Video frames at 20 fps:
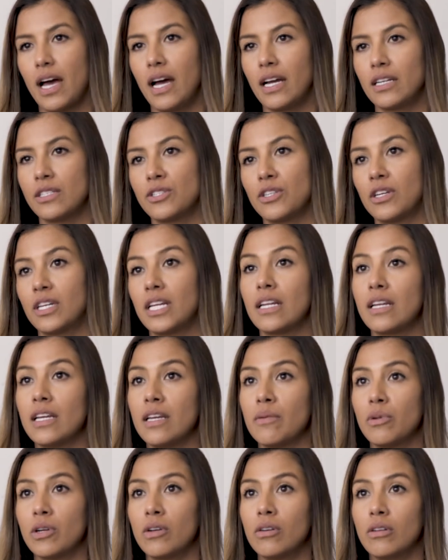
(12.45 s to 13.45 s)
I studied
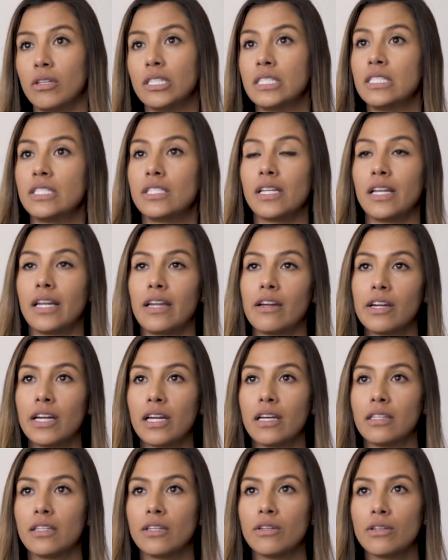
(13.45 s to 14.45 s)
chemical
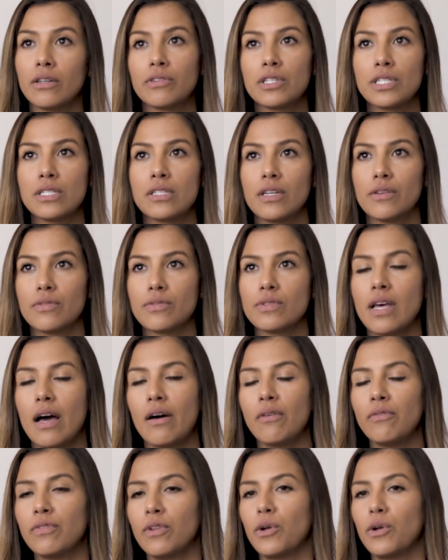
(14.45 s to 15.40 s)
engineering at the University of South